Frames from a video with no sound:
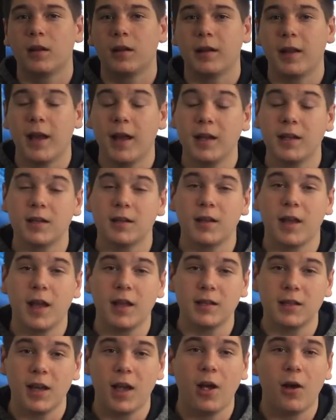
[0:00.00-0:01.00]

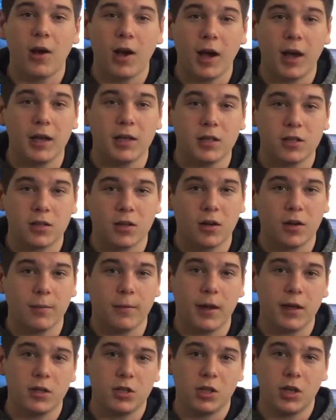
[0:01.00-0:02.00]
That's how I started
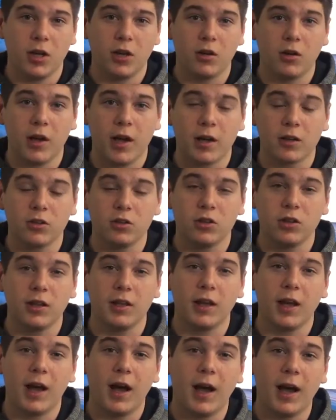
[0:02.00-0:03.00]
my channel,
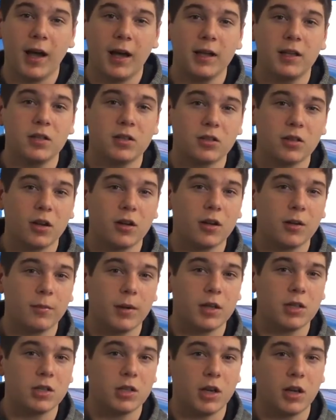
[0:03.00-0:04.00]
actually. I started
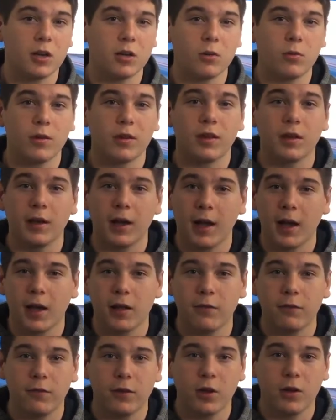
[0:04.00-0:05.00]
my channel with an
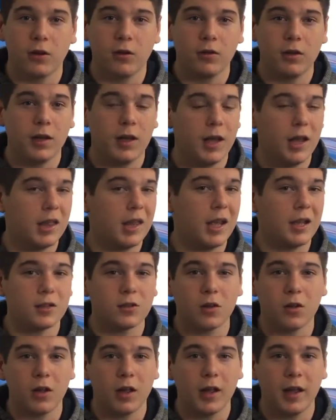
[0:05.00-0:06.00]
iPhone, and that's
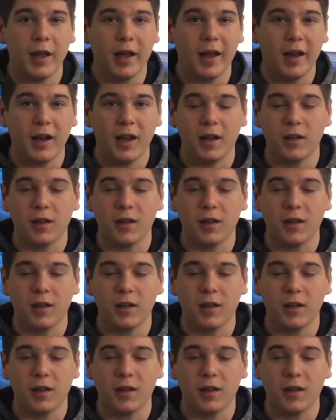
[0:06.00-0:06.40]
all I had.